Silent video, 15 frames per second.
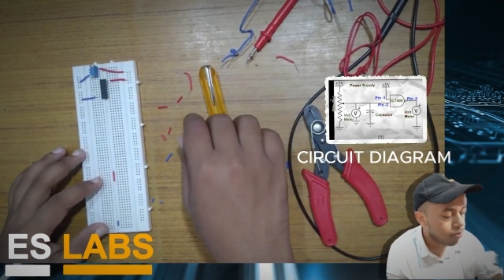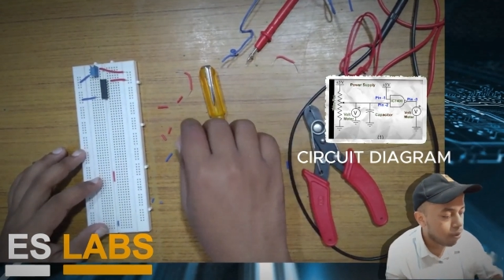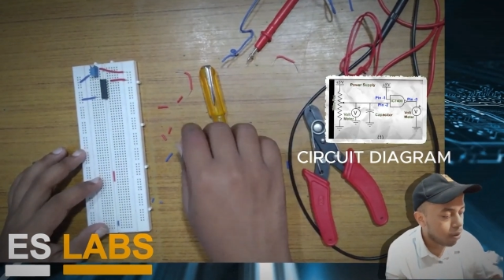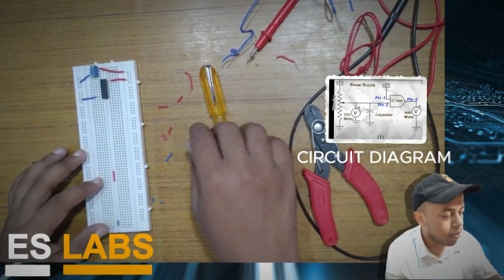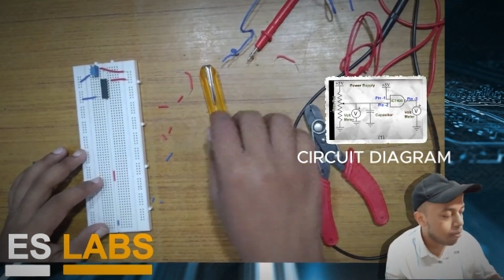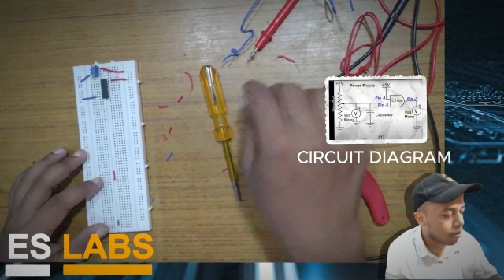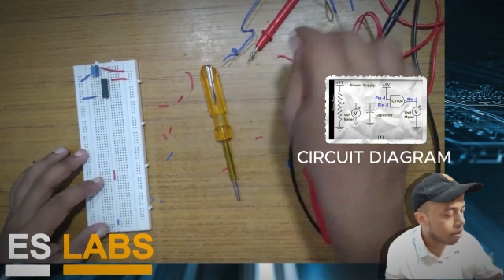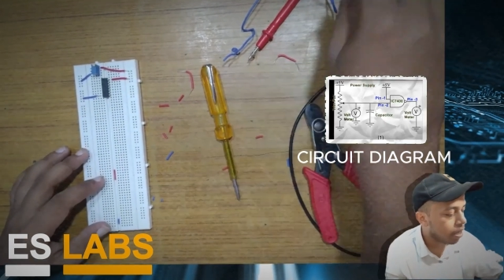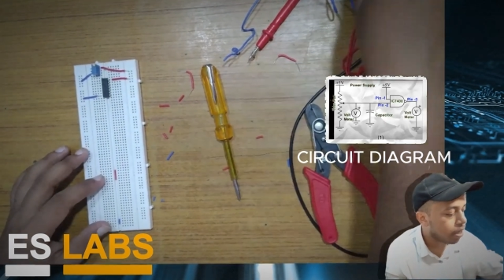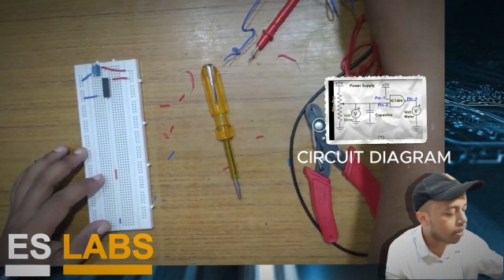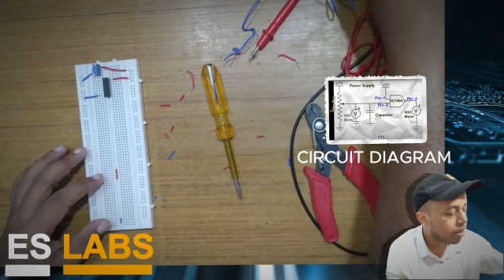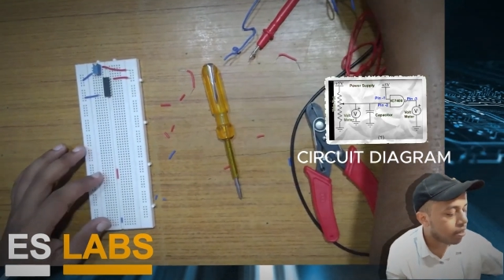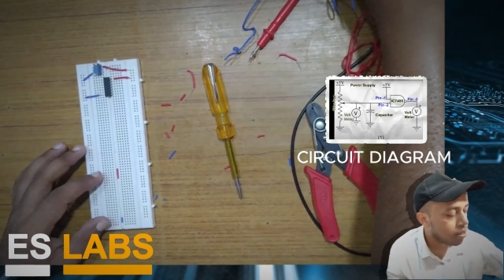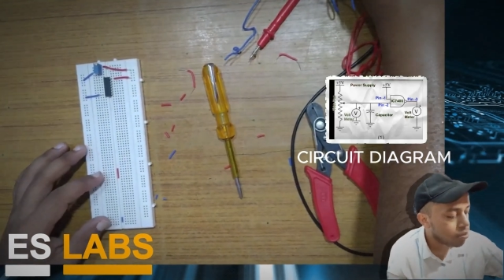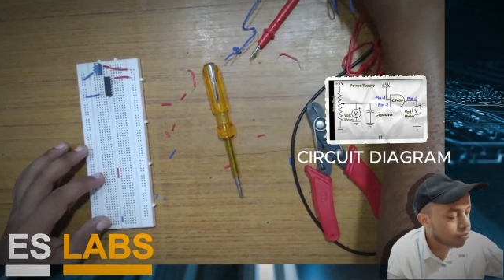For
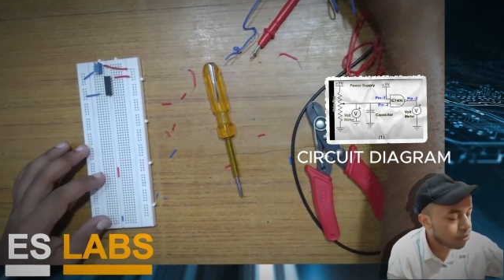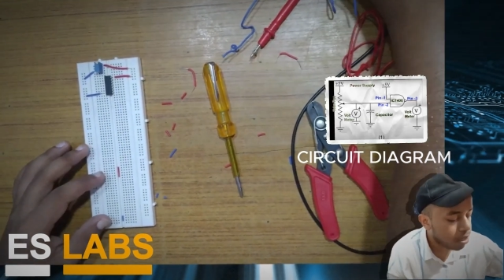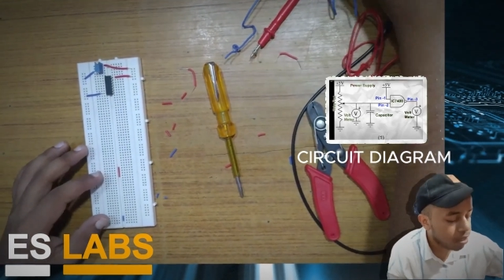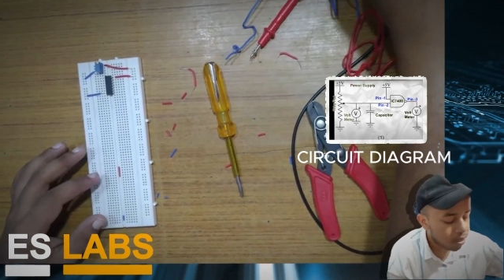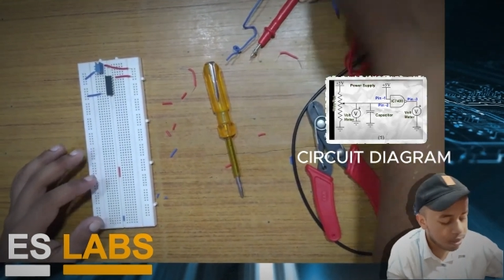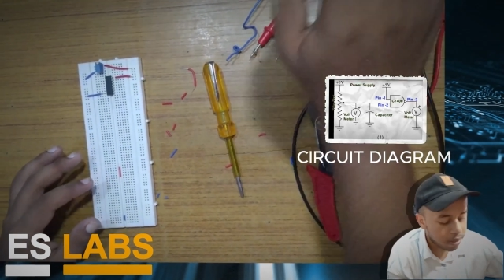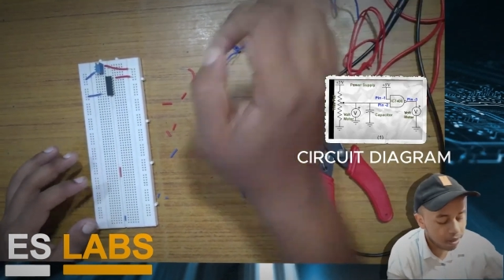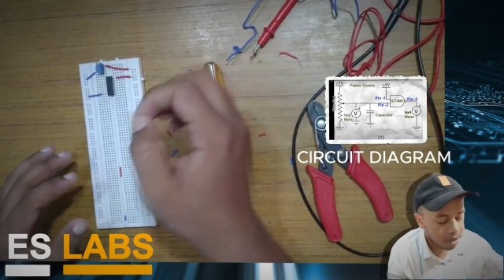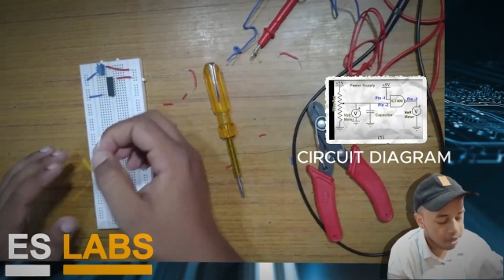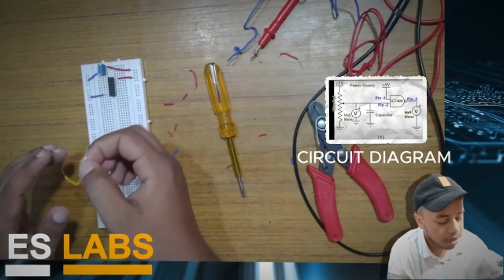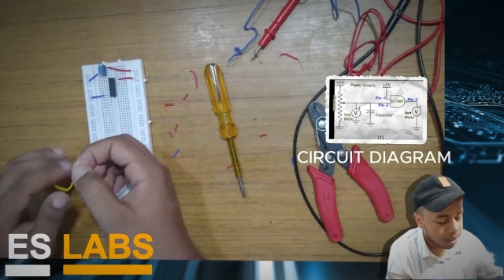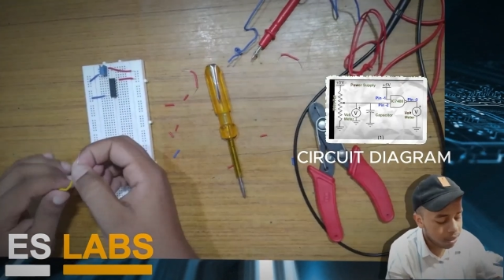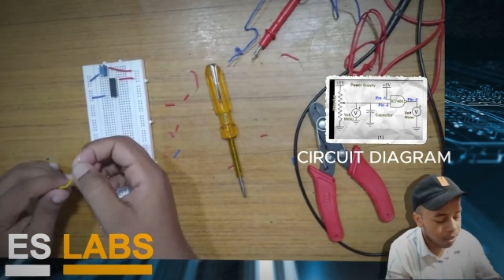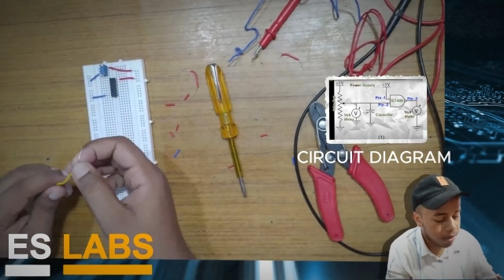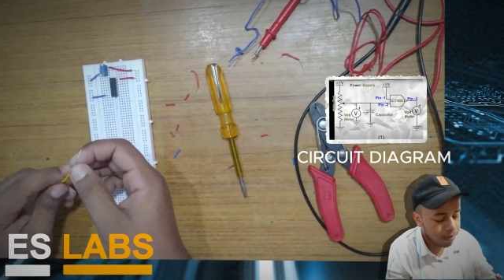connecting this, we
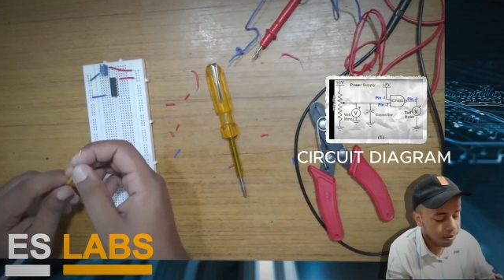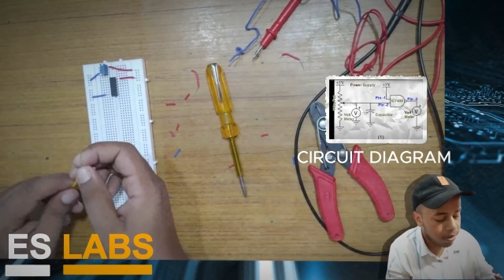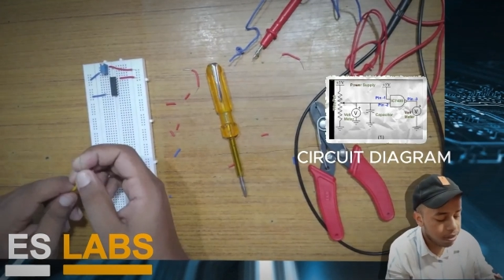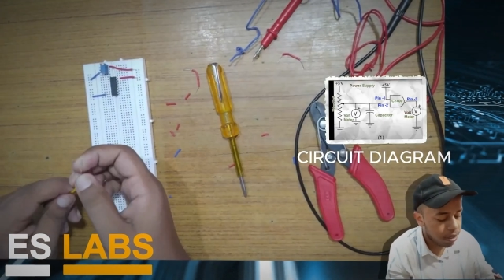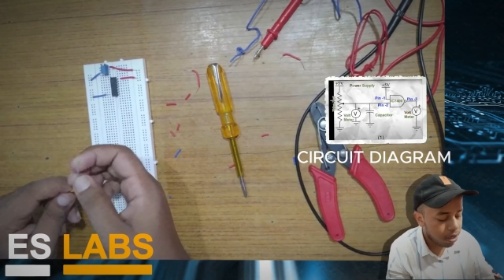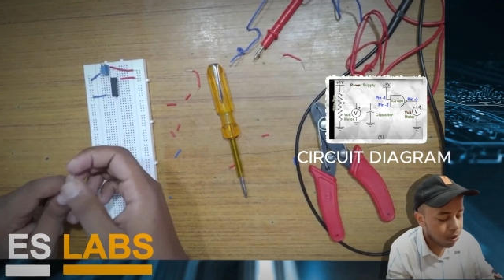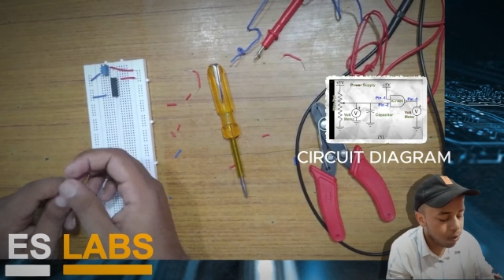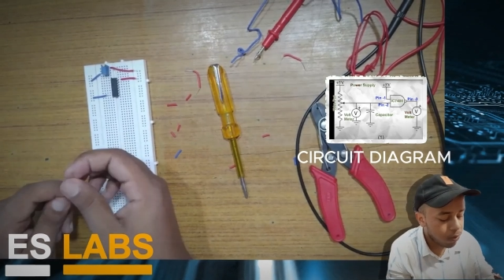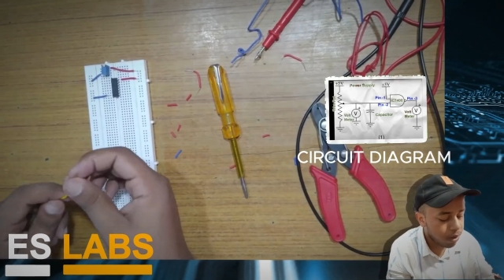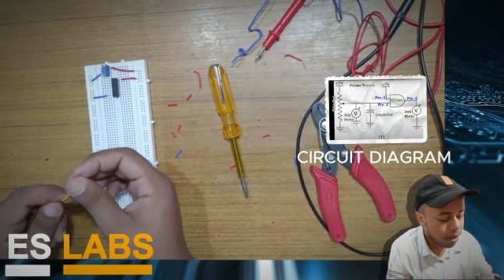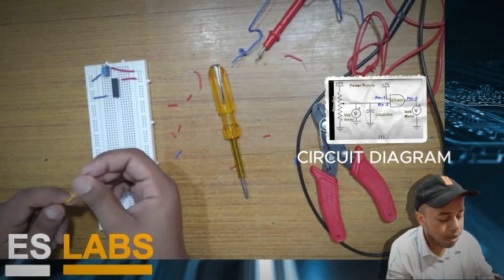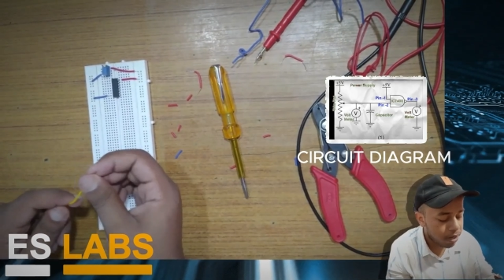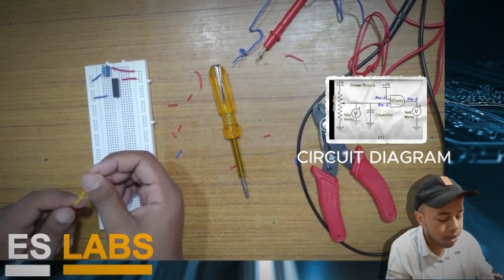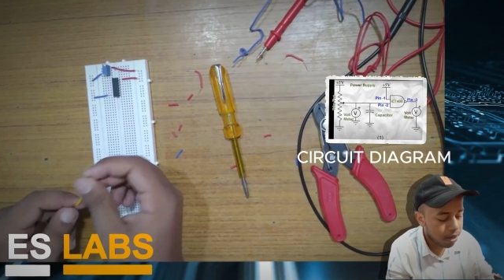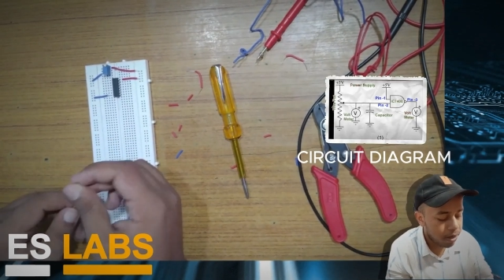take our yellow
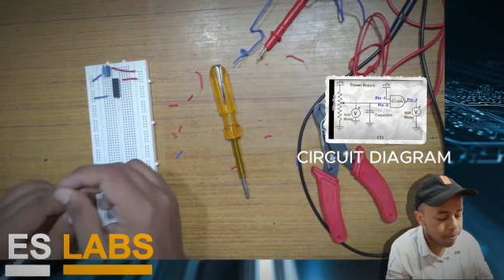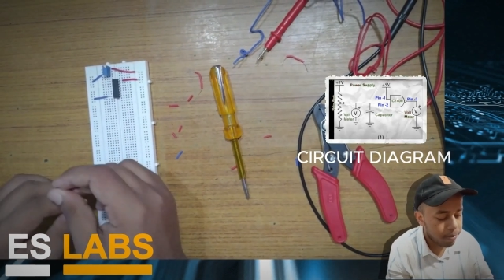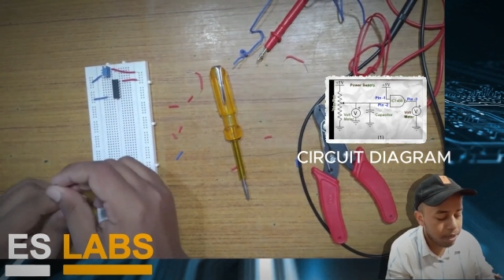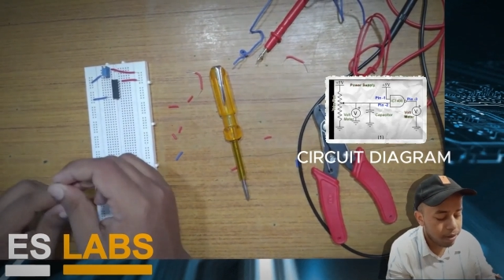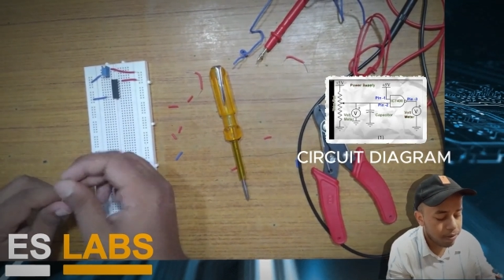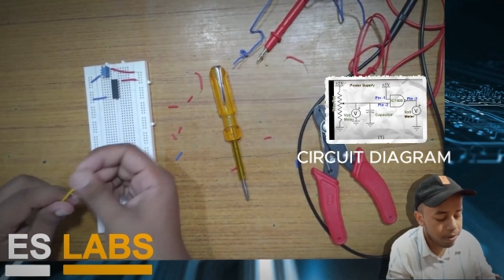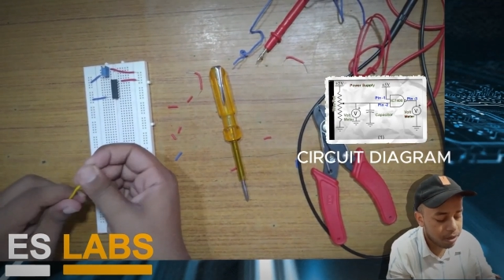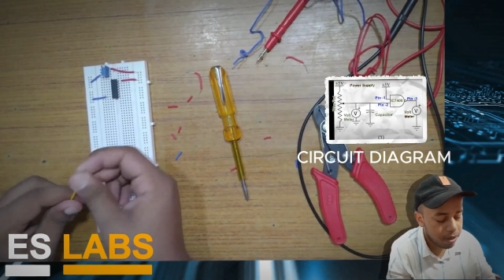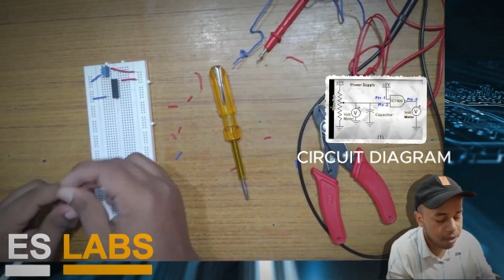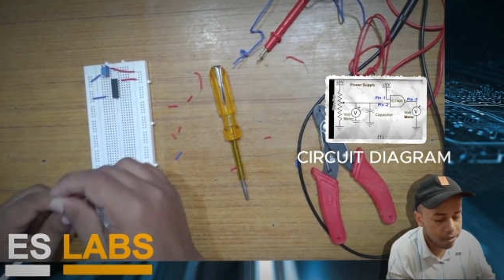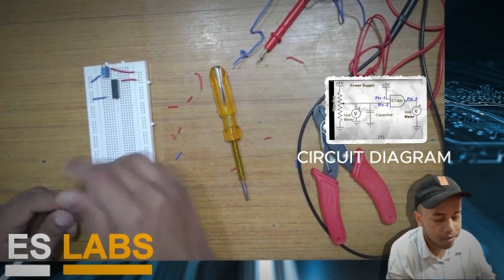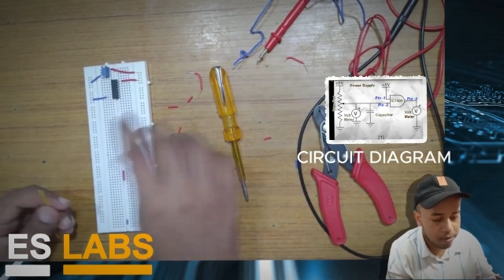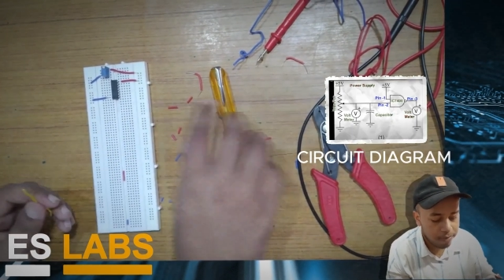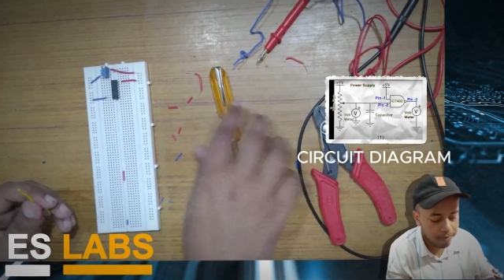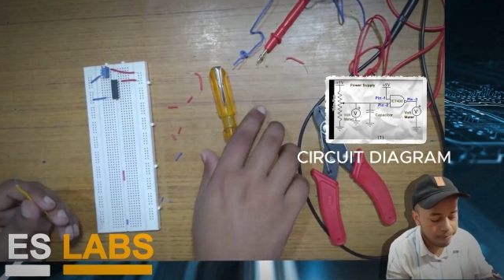wire and make our
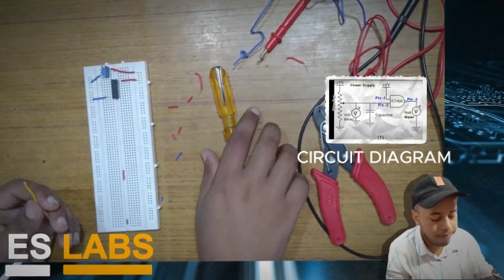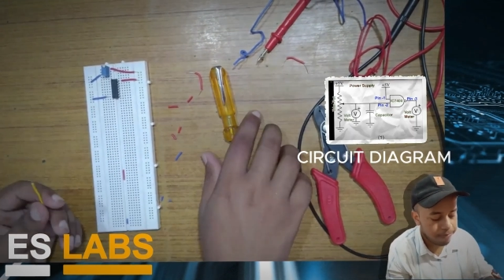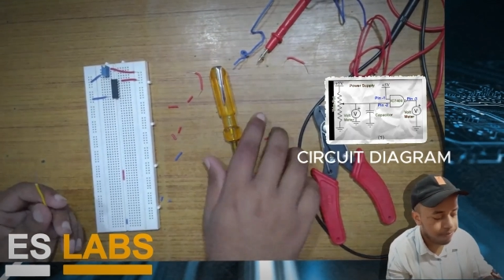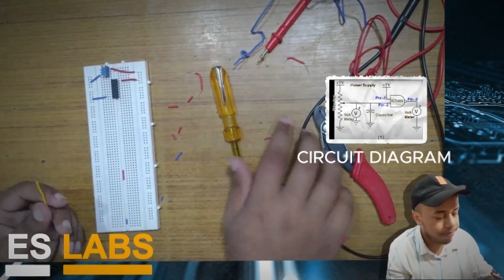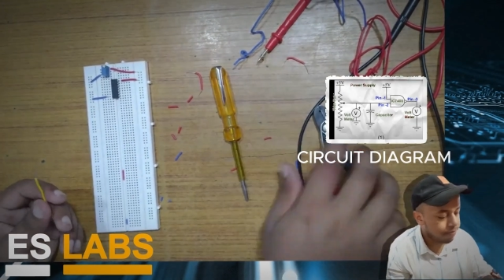connection.